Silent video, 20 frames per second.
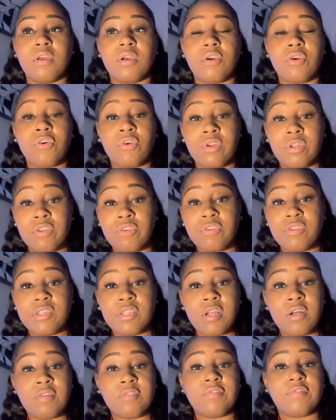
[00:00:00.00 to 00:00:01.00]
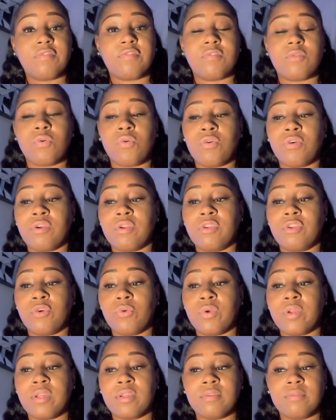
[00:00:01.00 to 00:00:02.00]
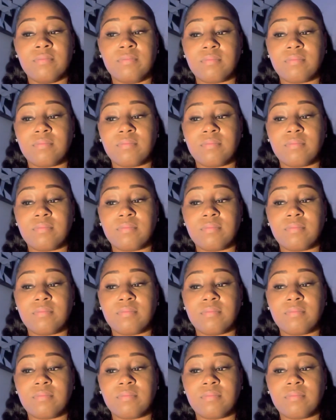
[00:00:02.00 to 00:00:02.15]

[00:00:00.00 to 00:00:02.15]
hurting yourself or doing,